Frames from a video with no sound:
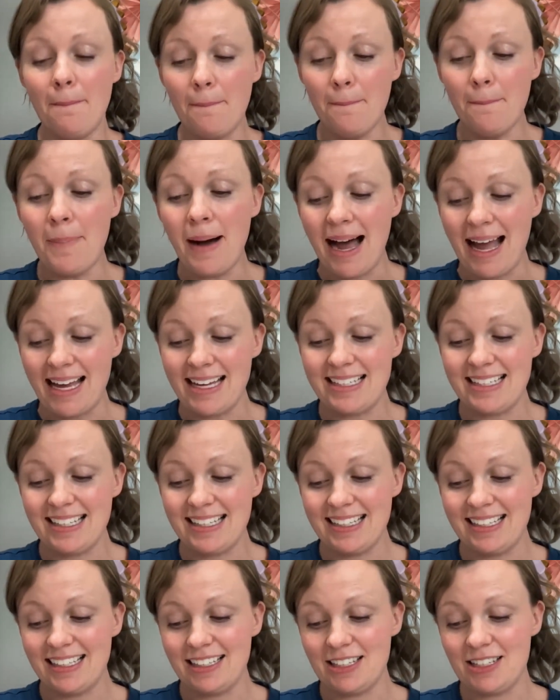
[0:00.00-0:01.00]
but
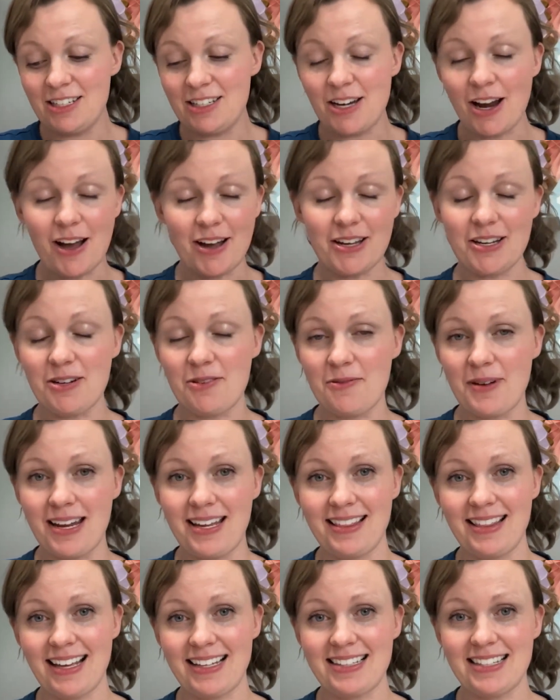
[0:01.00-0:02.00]
not in a way
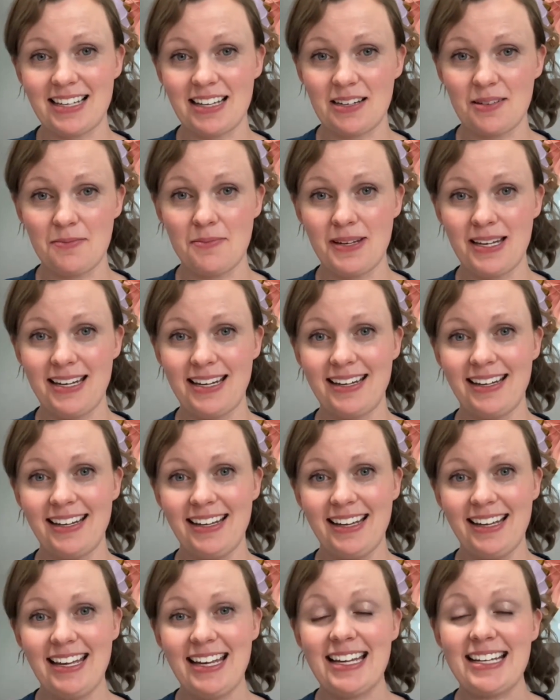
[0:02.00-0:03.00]
that's going to be
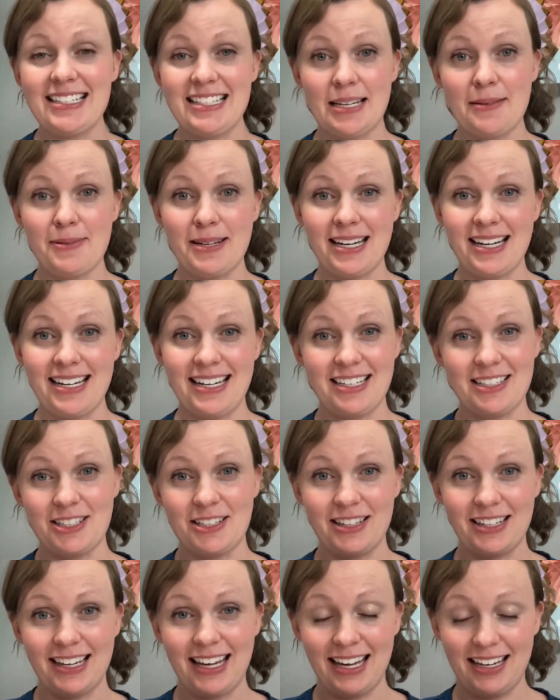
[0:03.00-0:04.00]
intimidating to
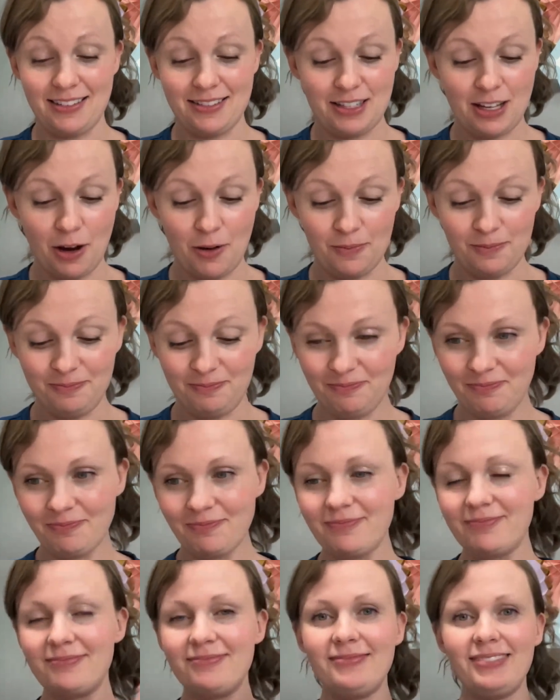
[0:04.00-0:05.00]
the kid. So
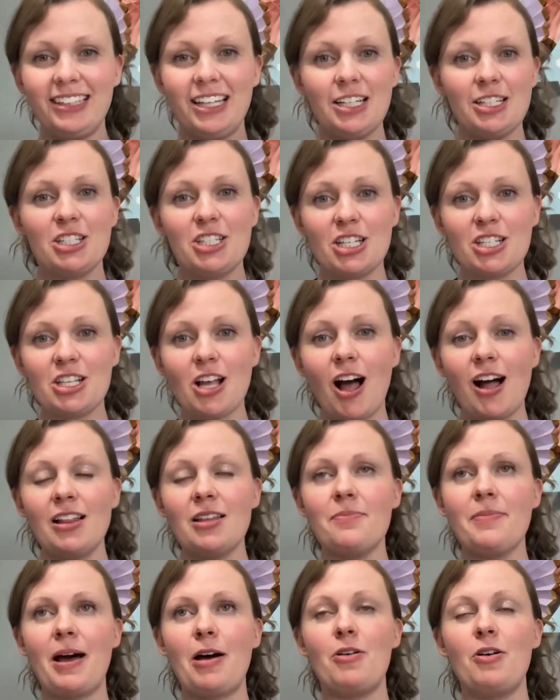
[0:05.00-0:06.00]
just all
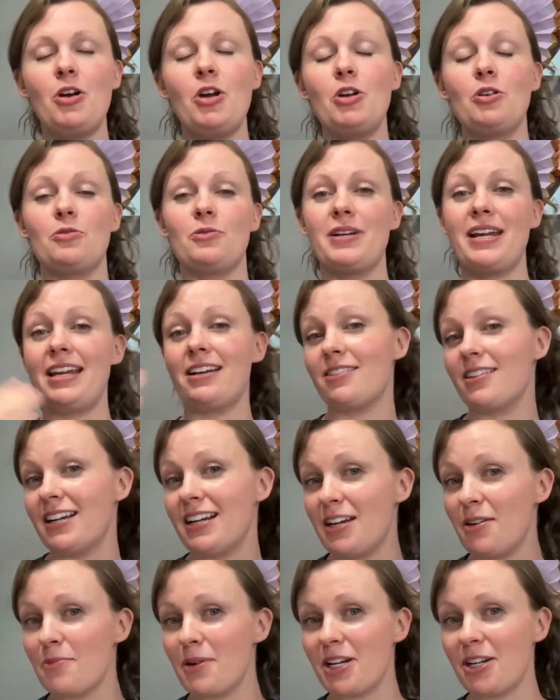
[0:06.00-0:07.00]
about
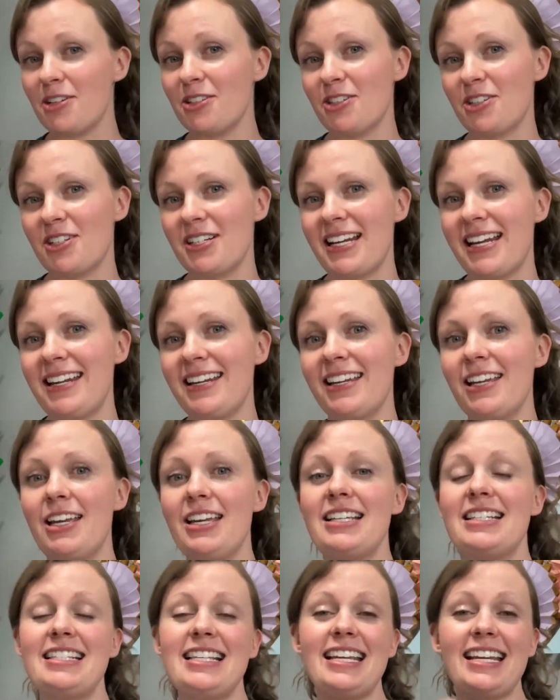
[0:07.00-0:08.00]
reiterating what you're learning,
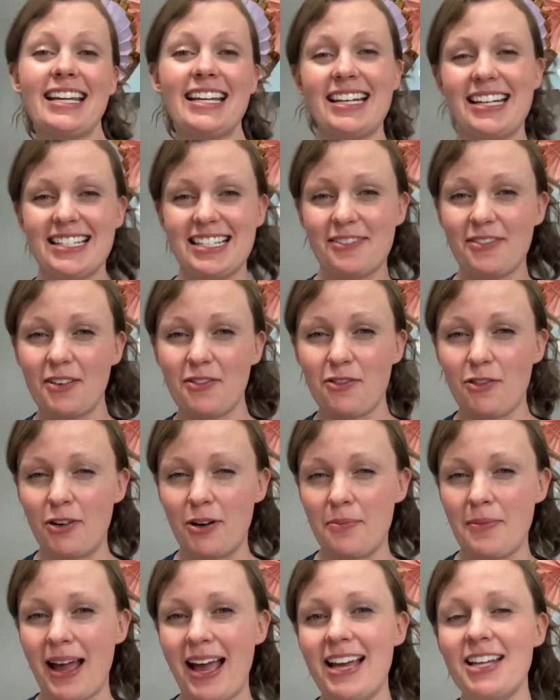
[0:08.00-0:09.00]
seeing it in a different
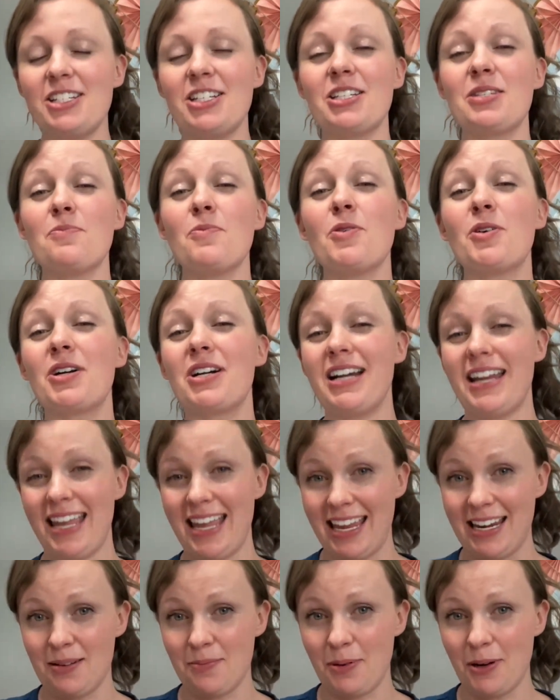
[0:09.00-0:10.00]
format, just more
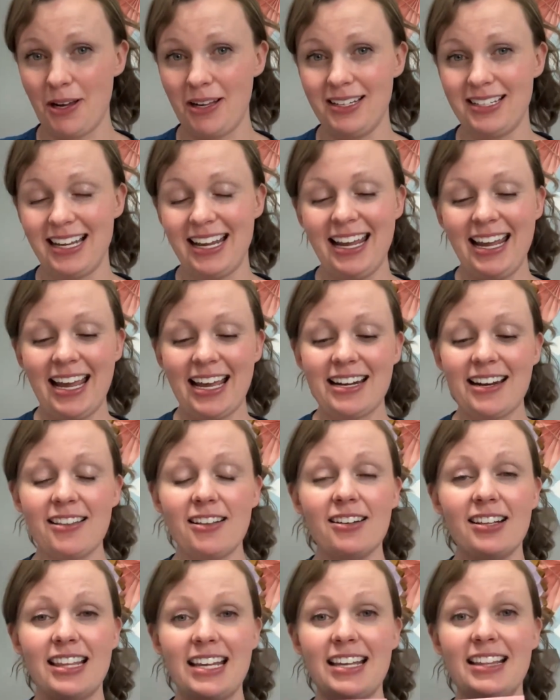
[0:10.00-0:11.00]
input.
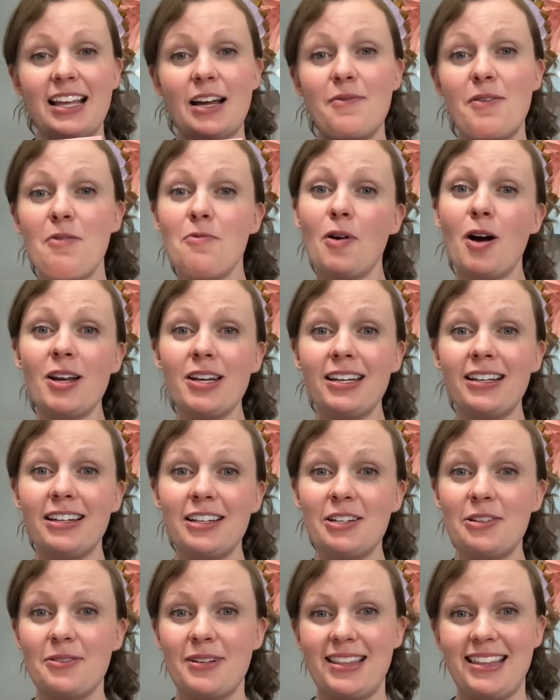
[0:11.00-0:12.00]
Another thing that we want you to
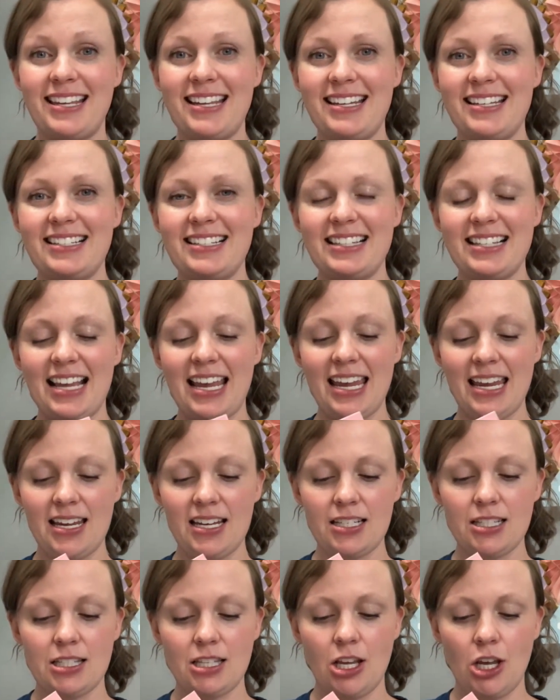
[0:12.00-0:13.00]
do with these
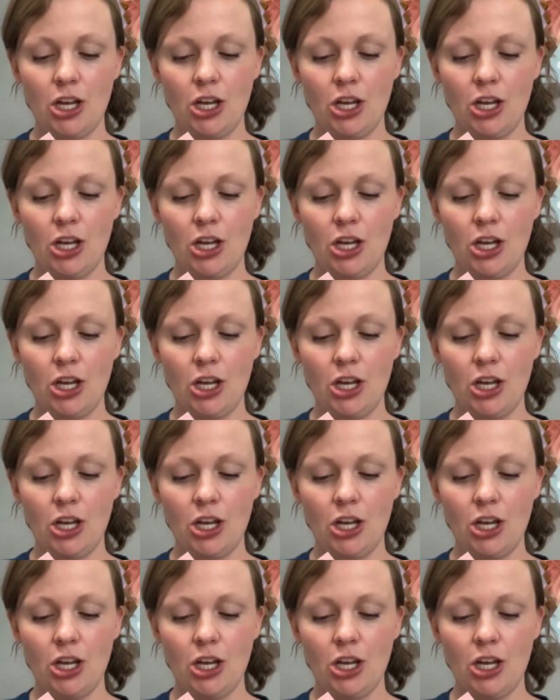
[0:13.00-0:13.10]
is